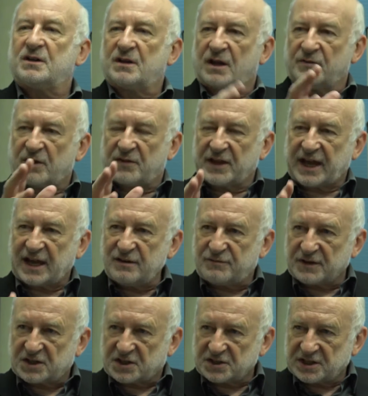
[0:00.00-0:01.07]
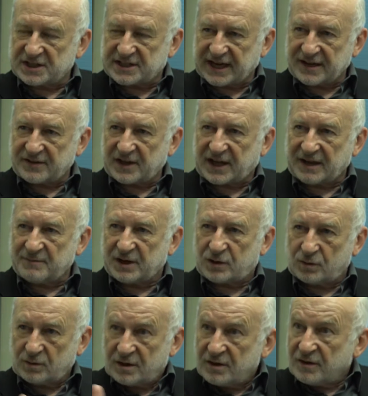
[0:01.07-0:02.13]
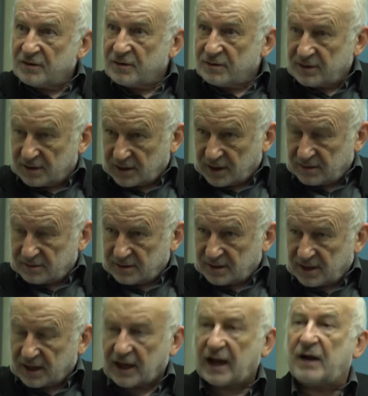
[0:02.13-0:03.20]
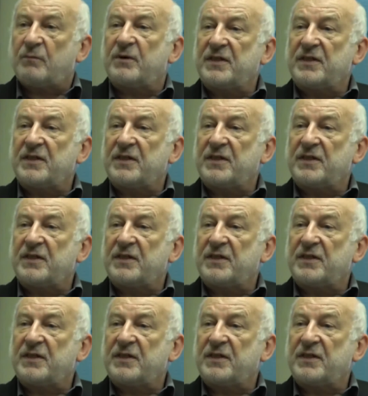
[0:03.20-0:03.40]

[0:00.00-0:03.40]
and that the aphid can detect the chemical, and